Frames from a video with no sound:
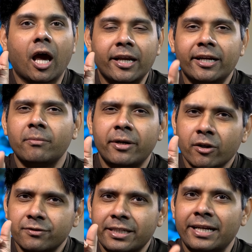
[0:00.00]
A little
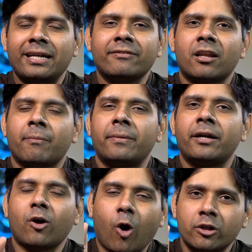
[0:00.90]
bit of skill
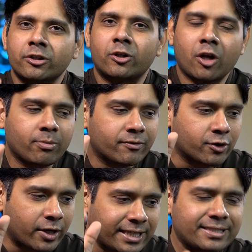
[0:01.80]
development on the top
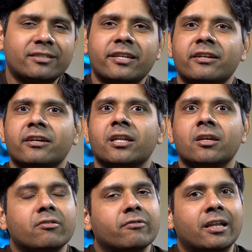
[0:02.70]
of your existing
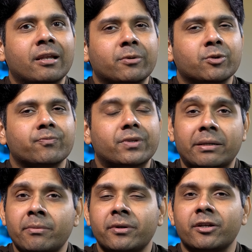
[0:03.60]
degree will help you.
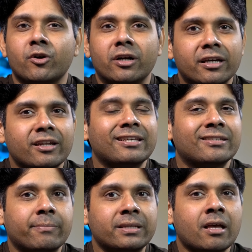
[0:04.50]
Remember, your degree
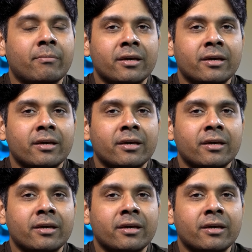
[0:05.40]
is a pizza